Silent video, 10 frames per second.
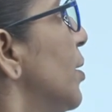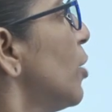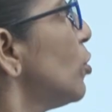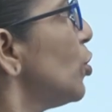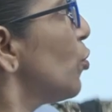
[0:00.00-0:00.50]

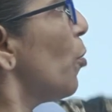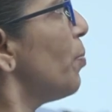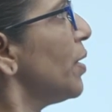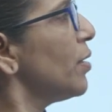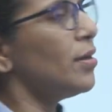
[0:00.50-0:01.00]
Now the
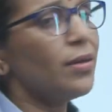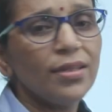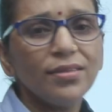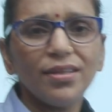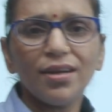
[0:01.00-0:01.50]
European
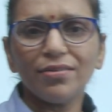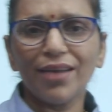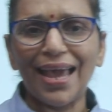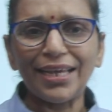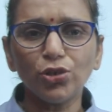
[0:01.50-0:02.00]
countries, they are
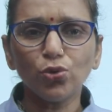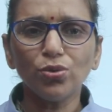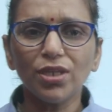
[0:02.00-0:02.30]
trying